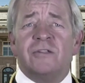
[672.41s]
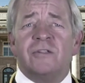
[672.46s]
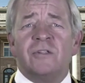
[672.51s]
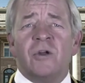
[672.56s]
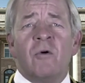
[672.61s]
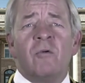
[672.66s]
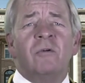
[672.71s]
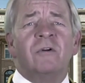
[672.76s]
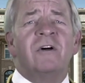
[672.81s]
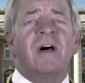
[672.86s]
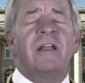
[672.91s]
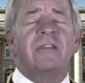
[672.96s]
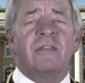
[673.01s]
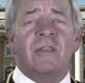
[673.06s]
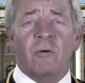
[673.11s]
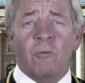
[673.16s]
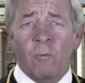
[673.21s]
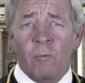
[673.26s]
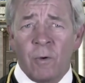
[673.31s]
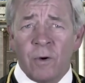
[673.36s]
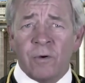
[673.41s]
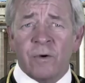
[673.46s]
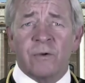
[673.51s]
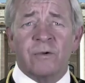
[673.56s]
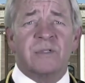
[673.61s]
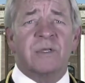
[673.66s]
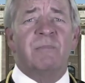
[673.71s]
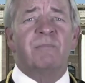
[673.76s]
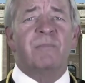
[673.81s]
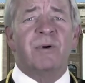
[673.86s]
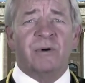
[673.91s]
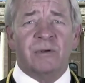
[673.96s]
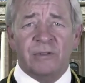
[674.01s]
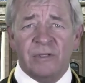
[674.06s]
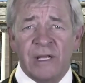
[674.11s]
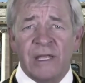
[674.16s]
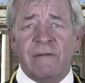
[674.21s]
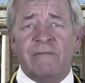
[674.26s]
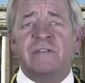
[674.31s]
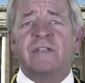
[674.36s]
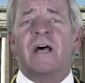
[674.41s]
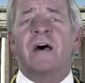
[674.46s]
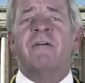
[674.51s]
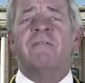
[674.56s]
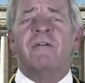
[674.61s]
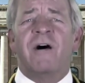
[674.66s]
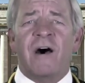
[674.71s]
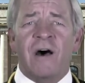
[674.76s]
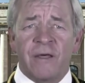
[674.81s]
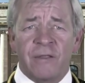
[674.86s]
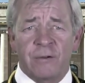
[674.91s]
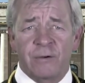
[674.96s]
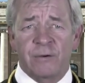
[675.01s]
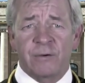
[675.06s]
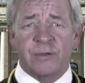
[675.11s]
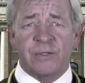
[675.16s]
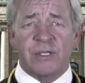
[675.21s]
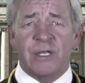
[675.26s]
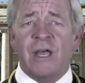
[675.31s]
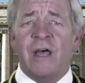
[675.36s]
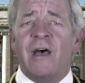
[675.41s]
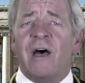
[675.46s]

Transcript: Don't let the words and beliefs of others